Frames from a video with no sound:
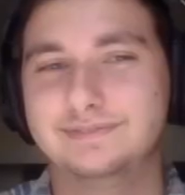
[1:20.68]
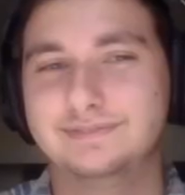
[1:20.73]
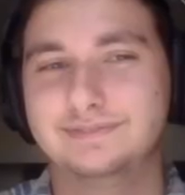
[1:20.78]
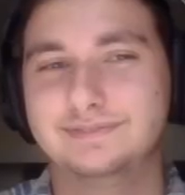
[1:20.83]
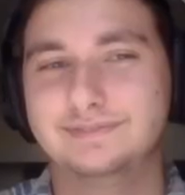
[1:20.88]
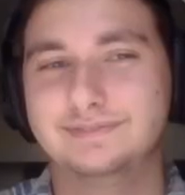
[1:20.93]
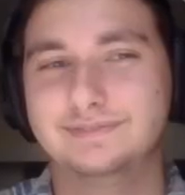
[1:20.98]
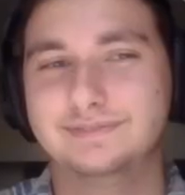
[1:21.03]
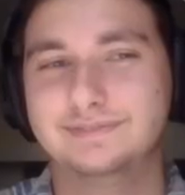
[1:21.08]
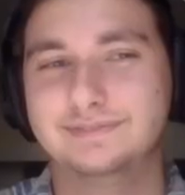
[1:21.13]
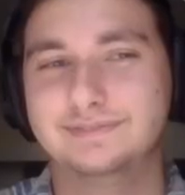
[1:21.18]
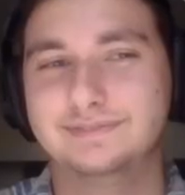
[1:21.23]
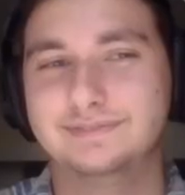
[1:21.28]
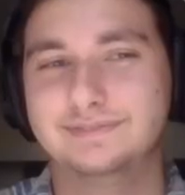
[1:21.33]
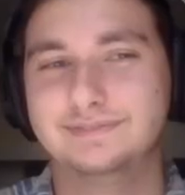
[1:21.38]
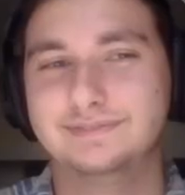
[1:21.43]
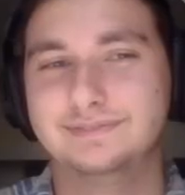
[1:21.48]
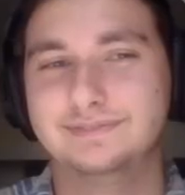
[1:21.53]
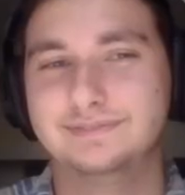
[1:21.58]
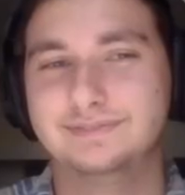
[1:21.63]

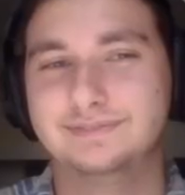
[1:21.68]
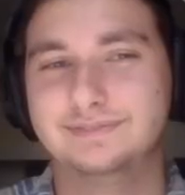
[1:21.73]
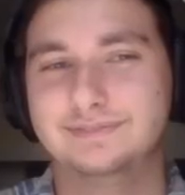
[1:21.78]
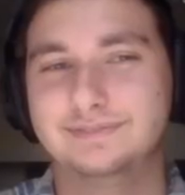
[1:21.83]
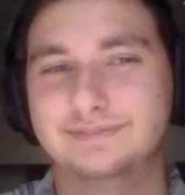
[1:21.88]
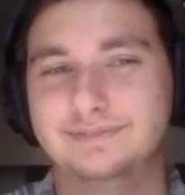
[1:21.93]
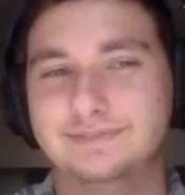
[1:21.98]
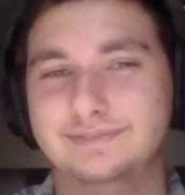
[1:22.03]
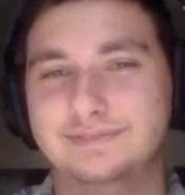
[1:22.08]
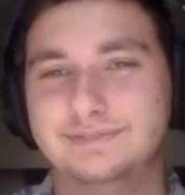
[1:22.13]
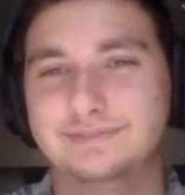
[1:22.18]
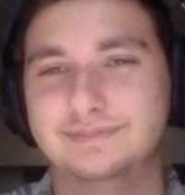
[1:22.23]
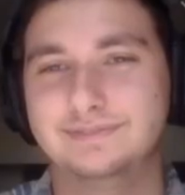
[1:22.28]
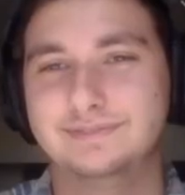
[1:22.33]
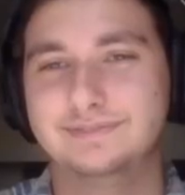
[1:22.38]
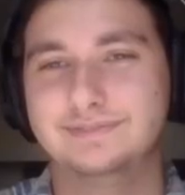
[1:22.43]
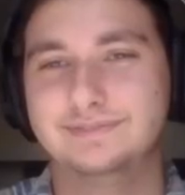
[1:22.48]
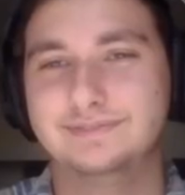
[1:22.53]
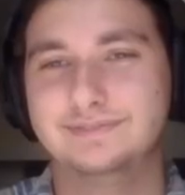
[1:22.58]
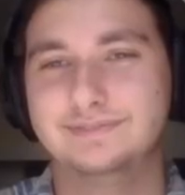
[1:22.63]

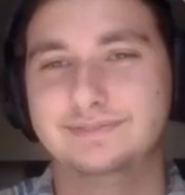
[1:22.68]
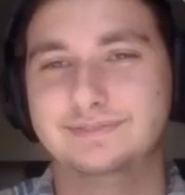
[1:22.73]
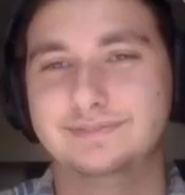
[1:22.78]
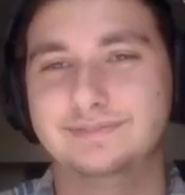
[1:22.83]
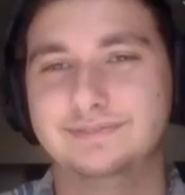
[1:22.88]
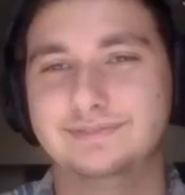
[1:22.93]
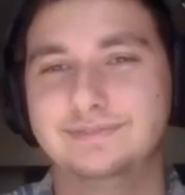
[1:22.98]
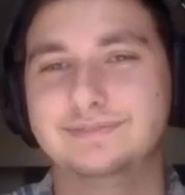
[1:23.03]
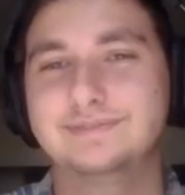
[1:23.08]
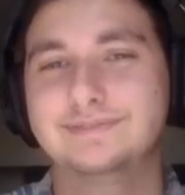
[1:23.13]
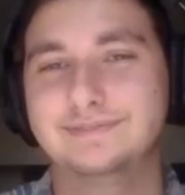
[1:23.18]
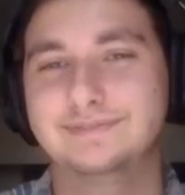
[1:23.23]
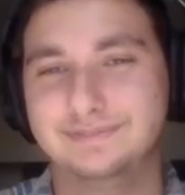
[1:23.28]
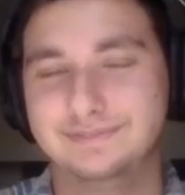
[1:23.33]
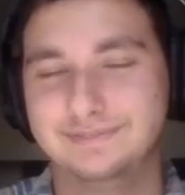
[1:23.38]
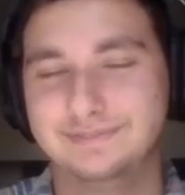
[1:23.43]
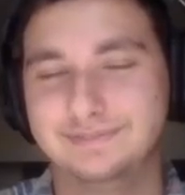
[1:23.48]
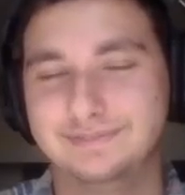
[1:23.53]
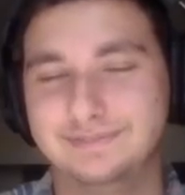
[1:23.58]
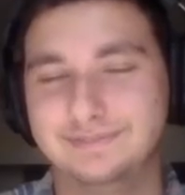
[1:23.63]

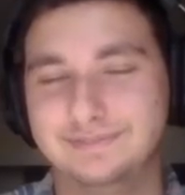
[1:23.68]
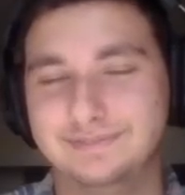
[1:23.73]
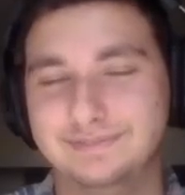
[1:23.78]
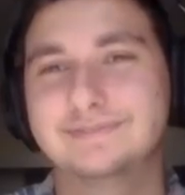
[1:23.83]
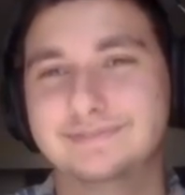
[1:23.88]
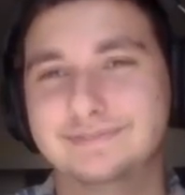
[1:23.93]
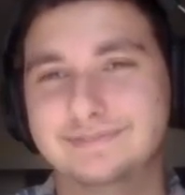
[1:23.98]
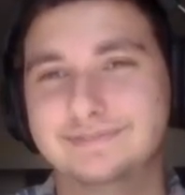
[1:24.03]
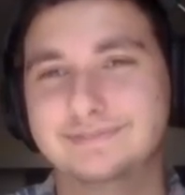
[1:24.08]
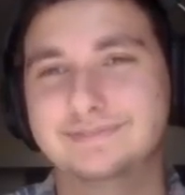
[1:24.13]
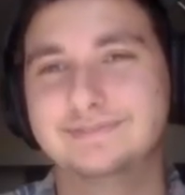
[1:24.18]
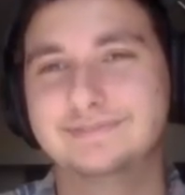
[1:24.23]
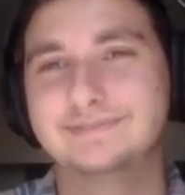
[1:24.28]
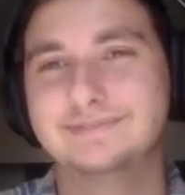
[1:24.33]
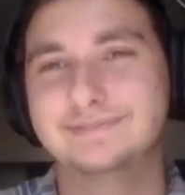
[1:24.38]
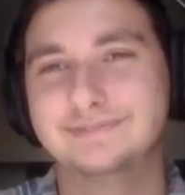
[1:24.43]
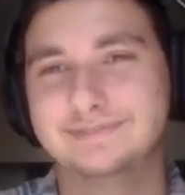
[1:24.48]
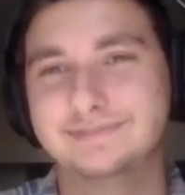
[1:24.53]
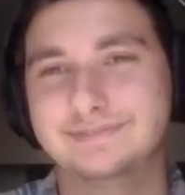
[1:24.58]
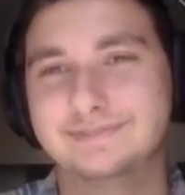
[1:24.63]

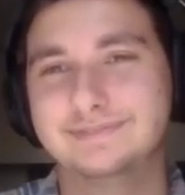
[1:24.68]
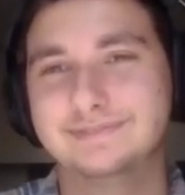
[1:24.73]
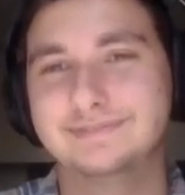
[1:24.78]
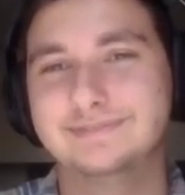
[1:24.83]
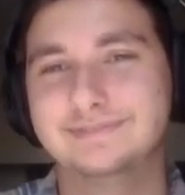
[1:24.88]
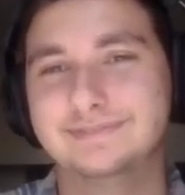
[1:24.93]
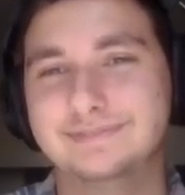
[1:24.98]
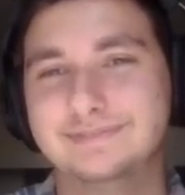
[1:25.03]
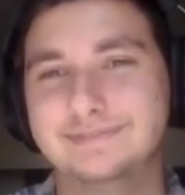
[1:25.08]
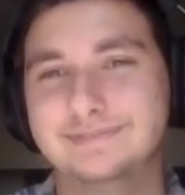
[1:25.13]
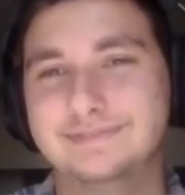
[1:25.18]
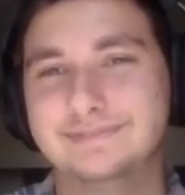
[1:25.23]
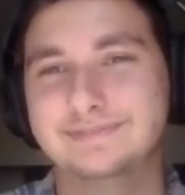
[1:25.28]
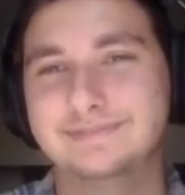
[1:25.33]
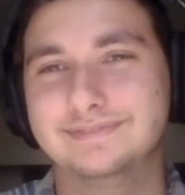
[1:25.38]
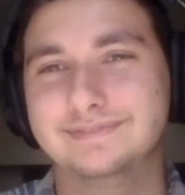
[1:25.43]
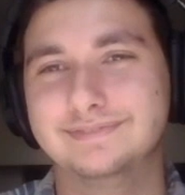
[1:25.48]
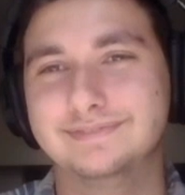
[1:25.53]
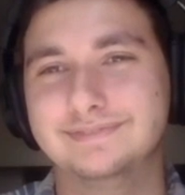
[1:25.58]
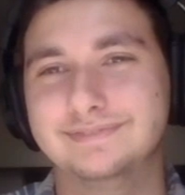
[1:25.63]

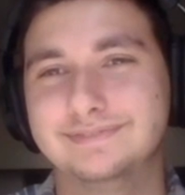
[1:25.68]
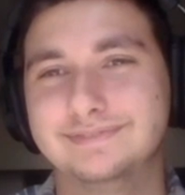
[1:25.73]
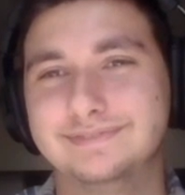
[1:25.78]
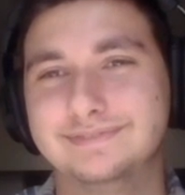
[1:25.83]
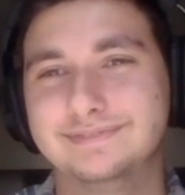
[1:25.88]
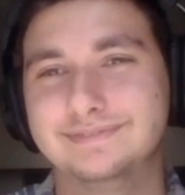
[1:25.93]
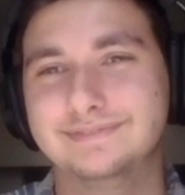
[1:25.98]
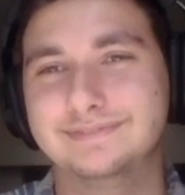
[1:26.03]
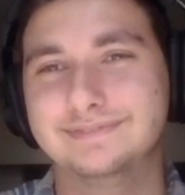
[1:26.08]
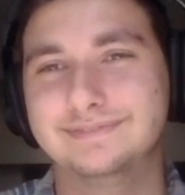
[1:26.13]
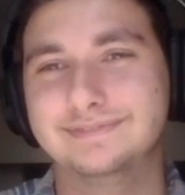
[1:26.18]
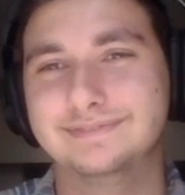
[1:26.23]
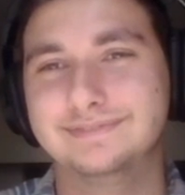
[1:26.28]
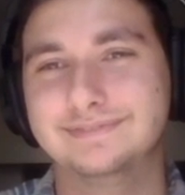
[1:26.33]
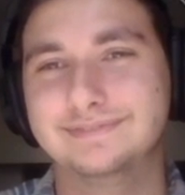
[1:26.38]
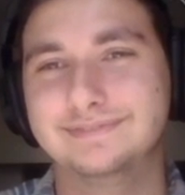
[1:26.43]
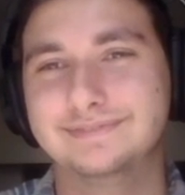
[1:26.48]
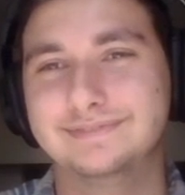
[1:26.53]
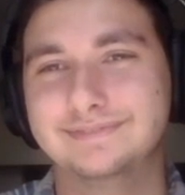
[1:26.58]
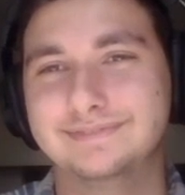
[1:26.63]

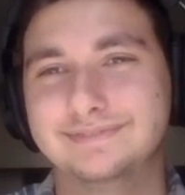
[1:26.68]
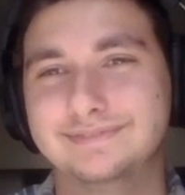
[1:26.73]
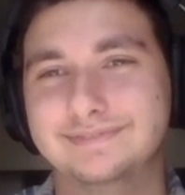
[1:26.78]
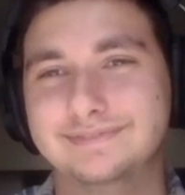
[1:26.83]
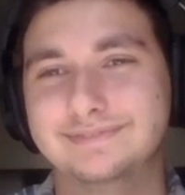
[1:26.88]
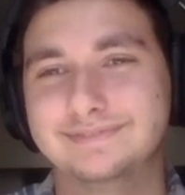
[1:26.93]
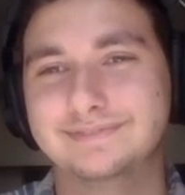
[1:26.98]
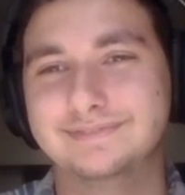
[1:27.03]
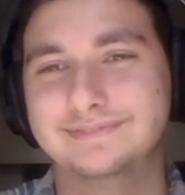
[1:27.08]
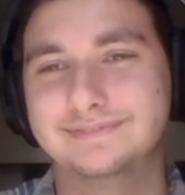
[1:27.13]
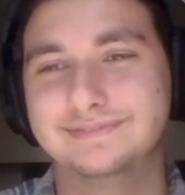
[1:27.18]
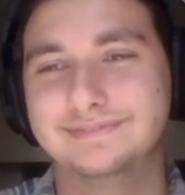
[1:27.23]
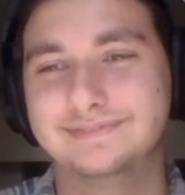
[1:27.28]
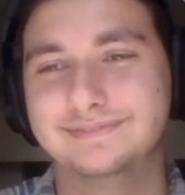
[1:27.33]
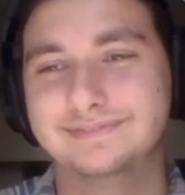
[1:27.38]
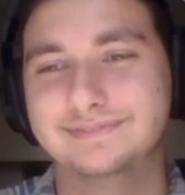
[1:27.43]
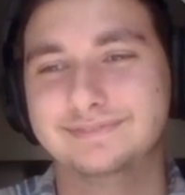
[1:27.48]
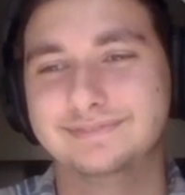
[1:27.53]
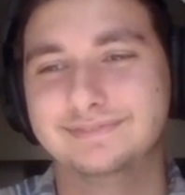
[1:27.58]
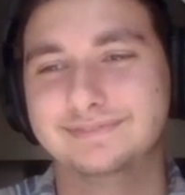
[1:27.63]

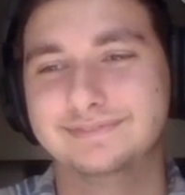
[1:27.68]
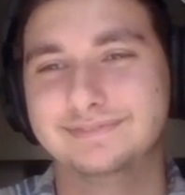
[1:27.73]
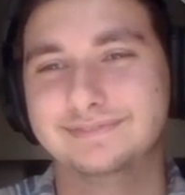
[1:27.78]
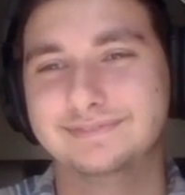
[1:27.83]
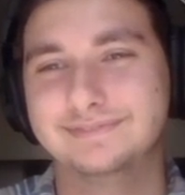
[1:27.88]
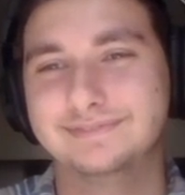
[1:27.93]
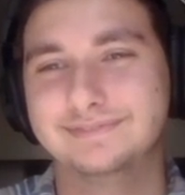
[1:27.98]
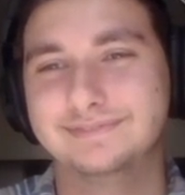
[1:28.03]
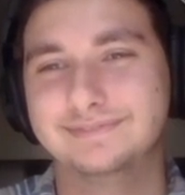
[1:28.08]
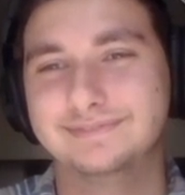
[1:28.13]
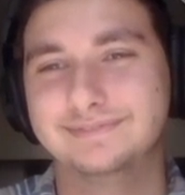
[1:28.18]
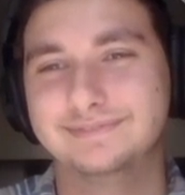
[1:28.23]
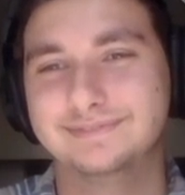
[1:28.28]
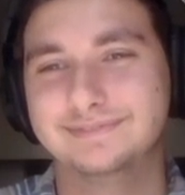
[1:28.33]
[no speech]